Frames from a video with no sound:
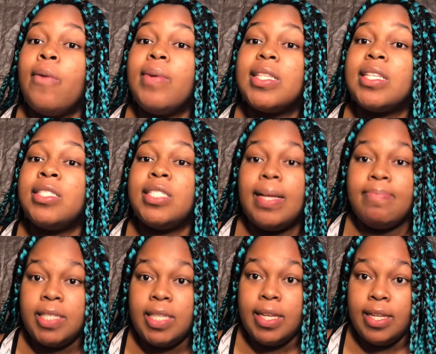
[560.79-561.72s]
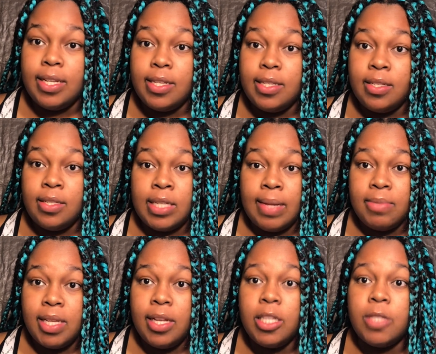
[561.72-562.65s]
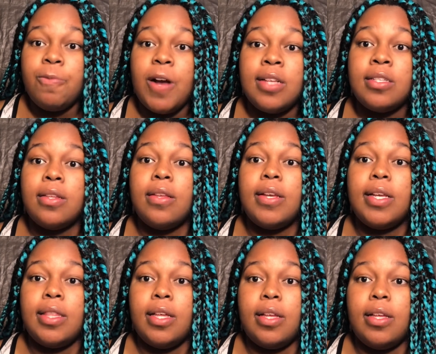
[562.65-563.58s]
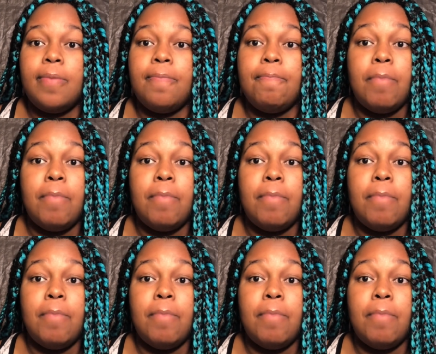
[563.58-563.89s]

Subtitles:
what the SEPTA is practically the